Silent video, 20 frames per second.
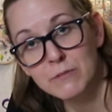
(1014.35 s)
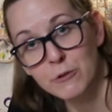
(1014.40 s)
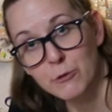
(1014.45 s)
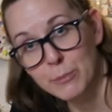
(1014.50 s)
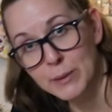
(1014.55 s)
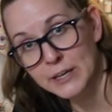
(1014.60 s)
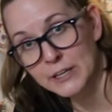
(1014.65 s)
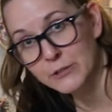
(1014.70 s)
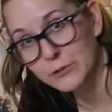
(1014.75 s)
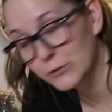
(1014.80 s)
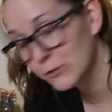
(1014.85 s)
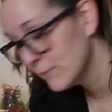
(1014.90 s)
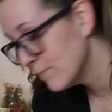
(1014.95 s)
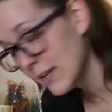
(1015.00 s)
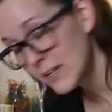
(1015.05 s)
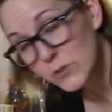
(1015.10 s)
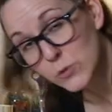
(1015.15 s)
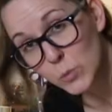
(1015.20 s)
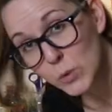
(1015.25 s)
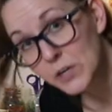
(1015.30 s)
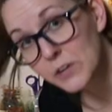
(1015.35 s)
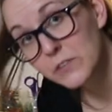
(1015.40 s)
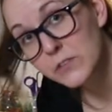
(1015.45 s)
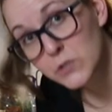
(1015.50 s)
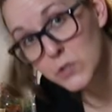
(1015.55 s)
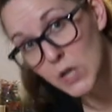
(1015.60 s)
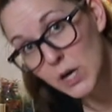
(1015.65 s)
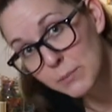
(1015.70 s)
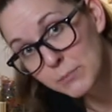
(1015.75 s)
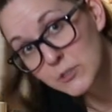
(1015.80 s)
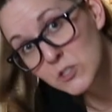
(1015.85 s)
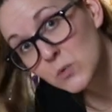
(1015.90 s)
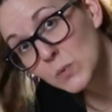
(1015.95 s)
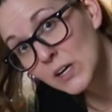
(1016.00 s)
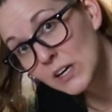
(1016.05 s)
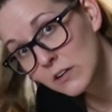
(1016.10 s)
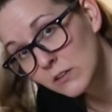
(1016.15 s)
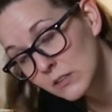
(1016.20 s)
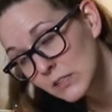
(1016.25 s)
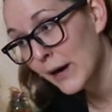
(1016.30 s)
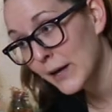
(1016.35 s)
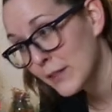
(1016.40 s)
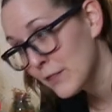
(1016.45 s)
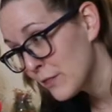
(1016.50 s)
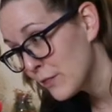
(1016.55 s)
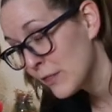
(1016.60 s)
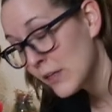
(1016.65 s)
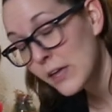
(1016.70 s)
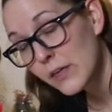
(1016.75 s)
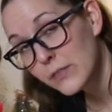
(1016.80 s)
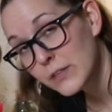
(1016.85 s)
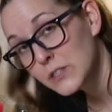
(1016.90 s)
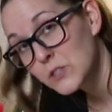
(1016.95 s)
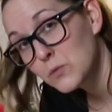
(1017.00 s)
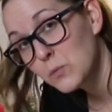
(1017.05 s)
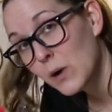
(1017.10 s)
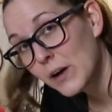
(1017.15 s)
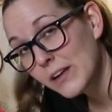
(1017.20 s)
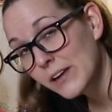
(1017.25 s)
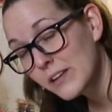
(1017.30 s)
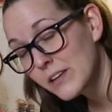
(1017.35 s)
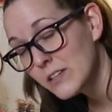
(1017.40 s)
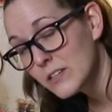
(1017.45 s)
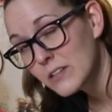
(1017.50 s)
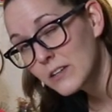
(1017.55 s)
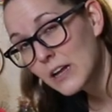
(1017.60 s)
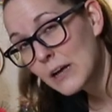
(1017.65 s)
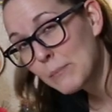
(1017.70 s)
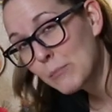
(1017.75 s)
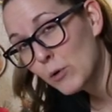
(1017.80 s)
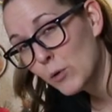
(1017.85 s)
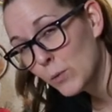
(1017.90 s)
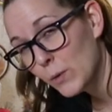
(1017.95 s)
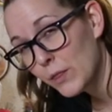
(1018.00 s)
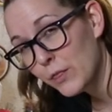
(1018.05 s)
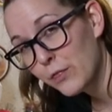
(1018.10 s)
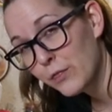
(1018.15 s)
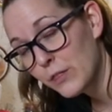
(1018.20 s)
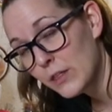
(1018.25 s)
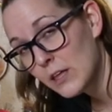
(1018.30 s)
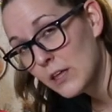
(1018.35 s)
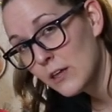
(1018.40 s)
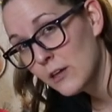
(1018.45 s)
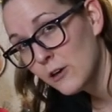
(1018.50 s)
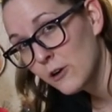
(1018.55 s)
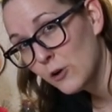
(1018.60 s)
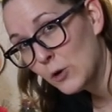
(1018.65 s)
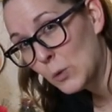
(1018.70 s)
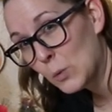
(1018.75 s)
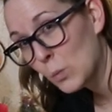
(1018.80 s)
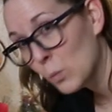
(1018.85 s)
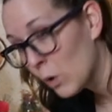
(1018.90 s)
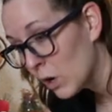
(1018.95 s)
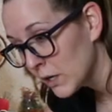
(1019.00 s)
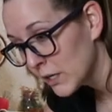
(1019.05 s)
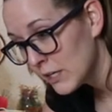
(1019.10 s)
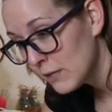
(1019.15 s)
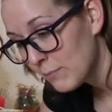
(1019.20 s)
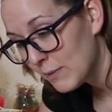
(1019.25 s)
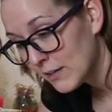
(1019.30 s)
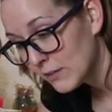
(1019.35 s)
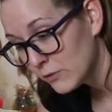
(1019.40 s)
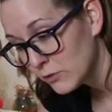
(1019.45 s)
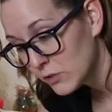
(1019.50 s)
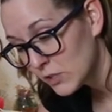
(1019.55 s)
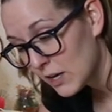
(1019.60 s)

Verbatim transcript: of your panel and one in the top as well. I think that's why I ended up with the wonky panel